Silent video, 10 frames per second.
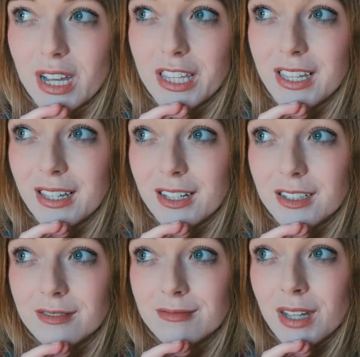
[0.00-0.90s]
I think
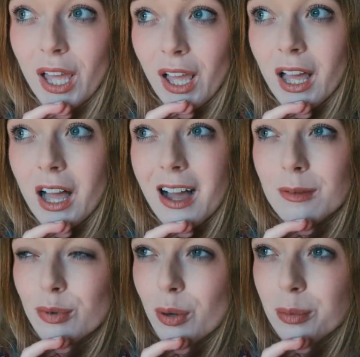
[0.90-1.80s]

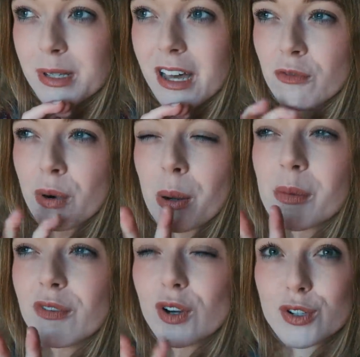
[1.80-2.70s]
I've
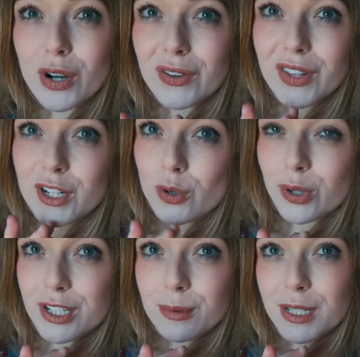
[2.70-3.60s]
probably photographed like
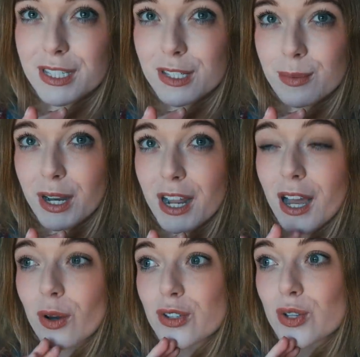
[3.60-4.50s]
20 pieces by
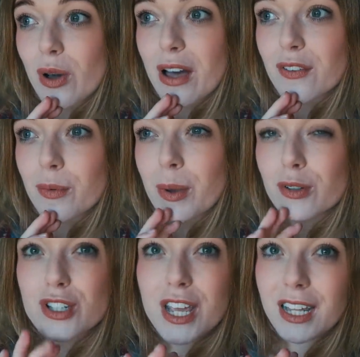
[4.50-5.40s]
now. So I have
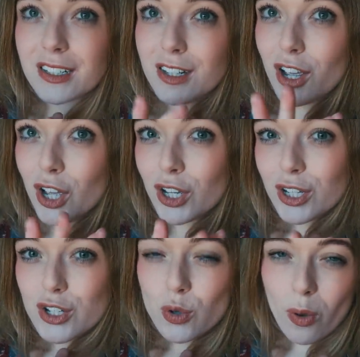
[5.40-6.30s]
about 10,
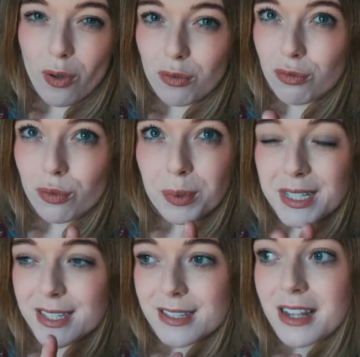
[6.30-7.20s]
12
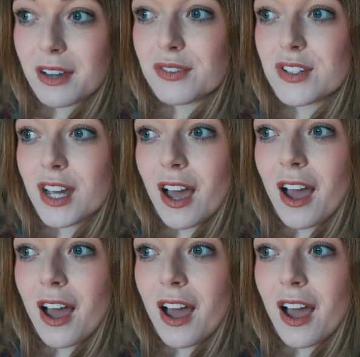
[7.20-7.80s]
pieces left.